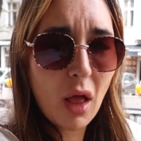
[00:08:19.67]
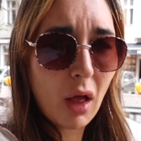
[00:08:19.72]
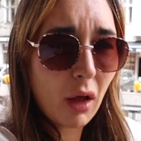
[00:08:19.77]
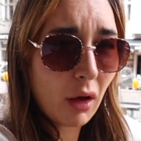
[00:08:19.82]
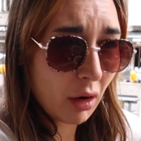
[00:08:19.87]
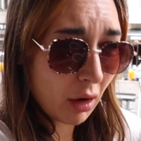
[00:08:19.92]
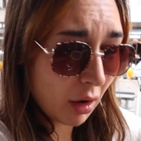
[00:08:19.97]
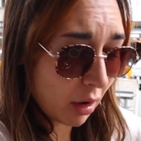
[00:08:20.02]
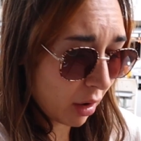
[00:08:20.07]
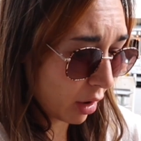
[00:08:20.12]

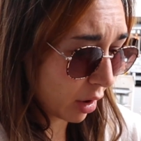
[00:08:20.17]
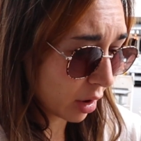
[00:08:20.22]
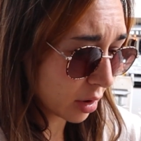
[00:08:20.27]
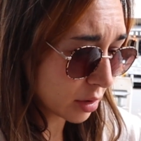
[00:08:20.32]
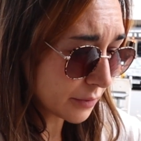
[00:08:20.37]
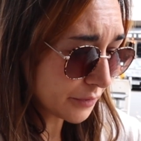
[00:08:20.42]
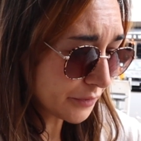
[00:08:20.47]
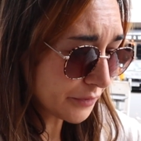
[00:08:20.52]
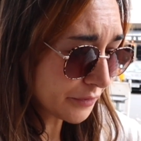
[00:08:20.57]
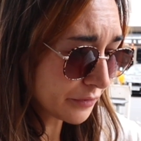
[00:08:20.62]
Oh,
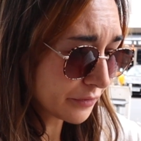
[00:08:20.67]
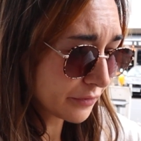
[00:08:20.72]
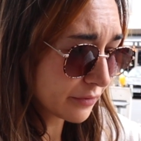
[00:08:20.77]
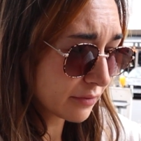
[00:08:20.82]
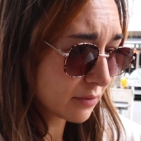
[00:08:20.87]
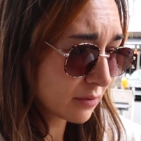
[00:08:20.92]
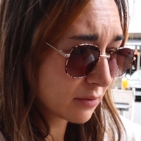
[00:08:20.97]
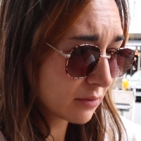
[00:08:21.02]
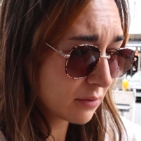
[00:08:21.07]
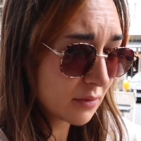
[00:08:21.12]

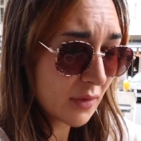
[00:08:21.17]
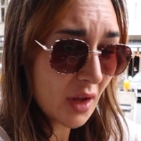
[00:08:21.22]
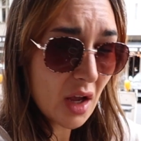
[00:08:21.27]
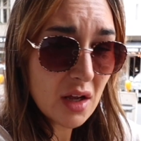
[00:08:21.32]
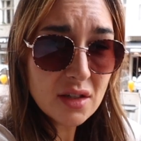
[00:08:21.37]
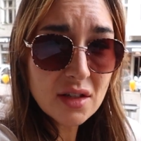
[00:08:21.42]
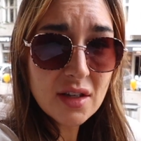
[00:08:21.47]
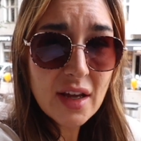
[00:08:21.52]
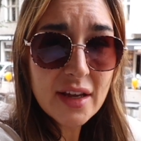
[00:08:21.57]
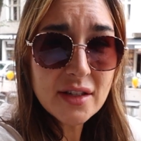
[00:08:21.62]

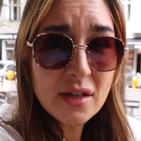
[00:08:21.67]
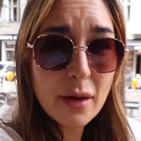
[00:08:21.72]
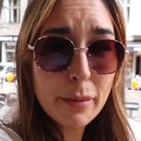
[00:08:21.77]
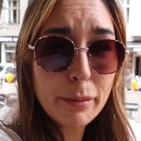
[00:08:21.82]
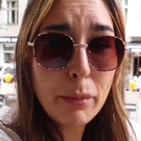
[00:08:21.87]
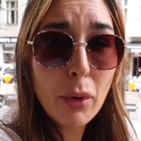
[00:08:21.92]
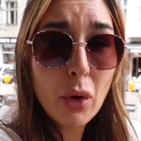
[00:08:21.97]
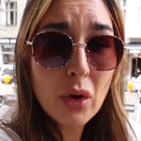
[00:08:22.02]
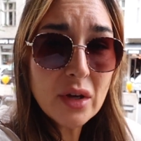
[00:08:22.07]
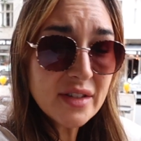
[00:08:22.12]
tastes like
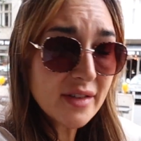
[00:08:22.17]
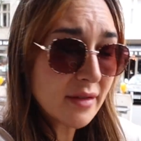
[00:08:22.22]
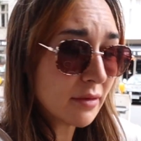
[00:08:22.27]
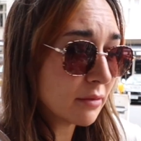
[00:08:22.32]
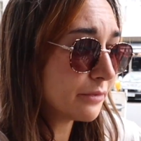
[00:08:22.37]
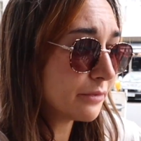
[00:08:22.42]
poison.